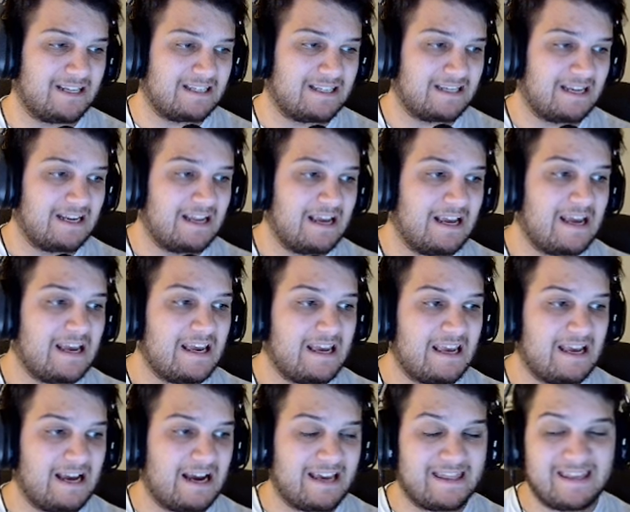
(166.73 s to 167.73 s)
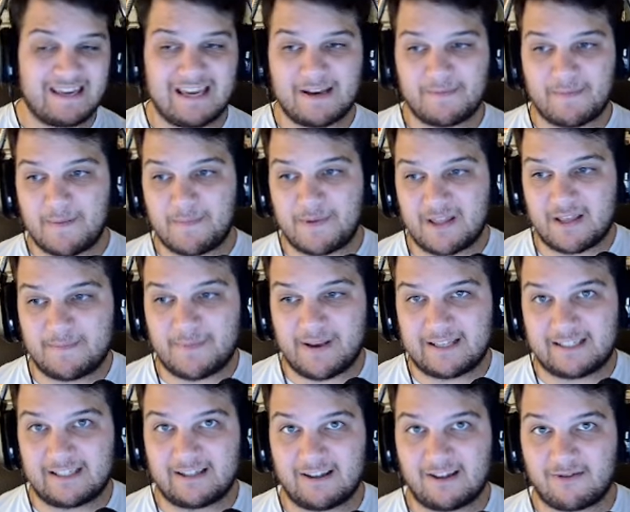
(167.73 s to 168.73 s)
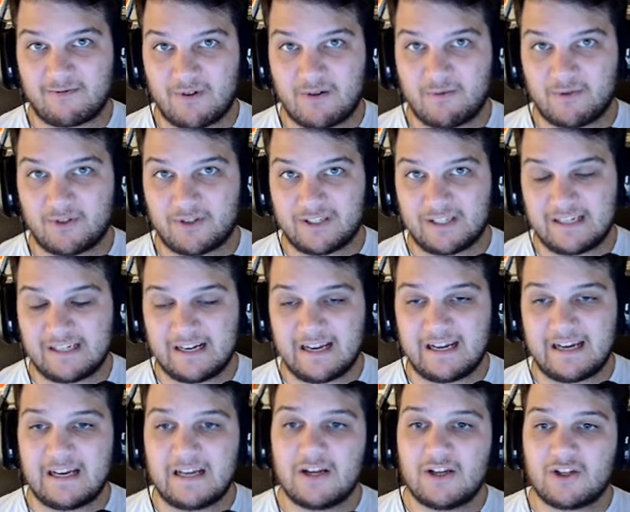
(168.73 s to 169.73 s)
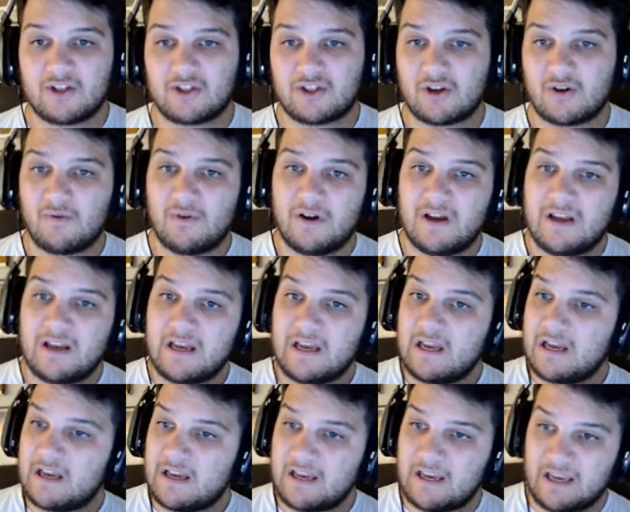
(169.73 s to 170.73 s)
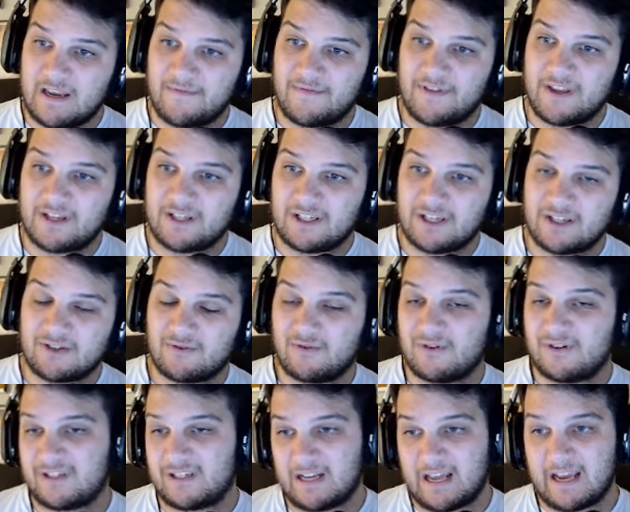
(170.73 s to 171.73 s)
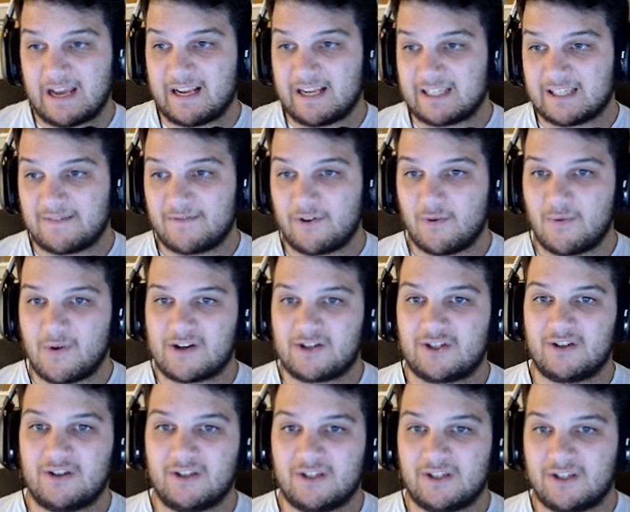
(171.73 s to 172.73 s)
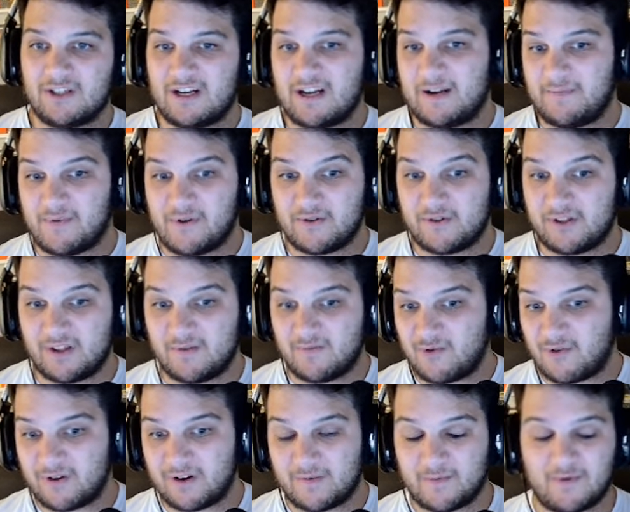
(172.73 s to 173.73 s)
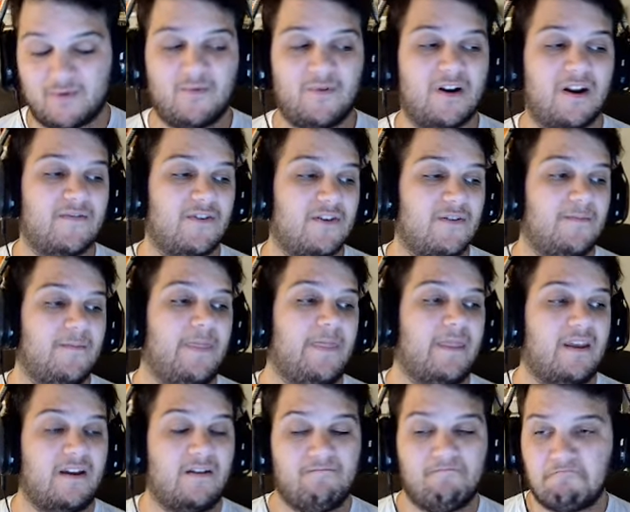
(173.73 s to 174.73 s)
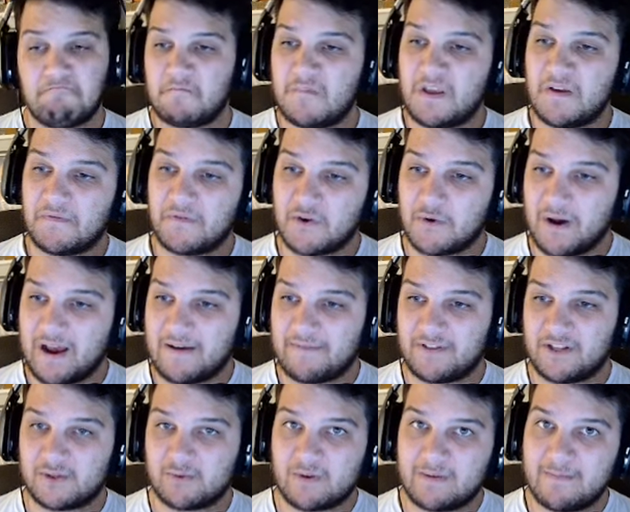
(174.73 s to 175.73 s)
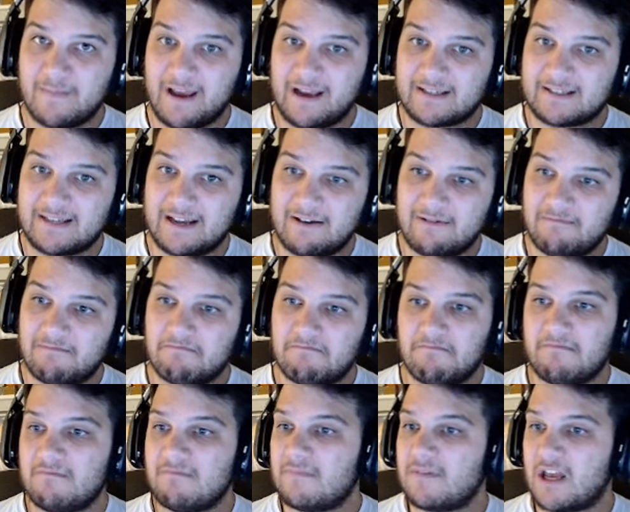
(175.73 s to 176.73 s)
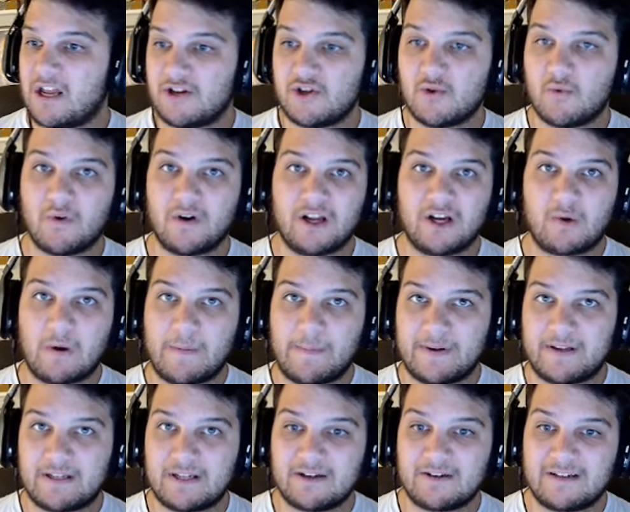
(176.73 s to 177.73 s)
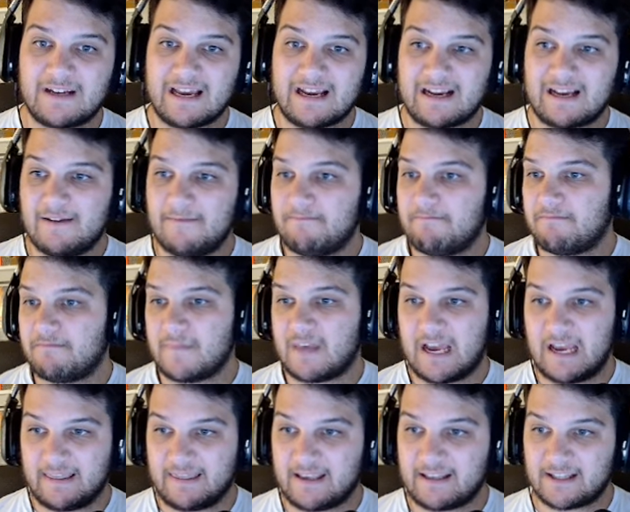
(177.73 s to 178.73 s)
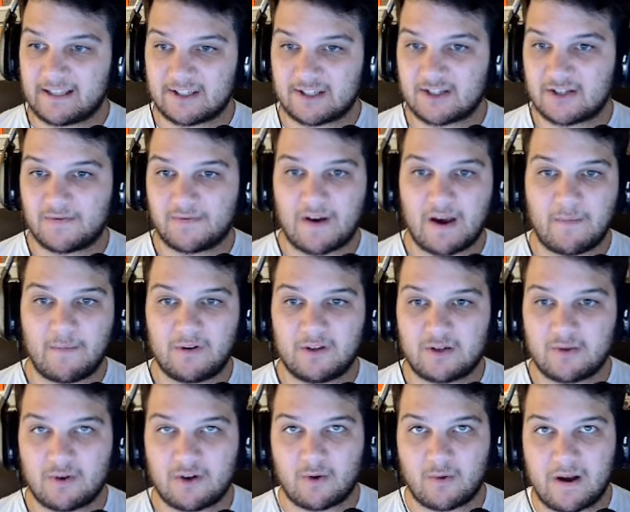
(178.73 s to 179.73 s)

decent. I think it might be the best of the 3 we'll see tonight. So if this is, or today, I guess if you're watching this and I post in the morning, but whatever, if you have this one maxed out and you want to equip it to your deck, I think this is a fine one to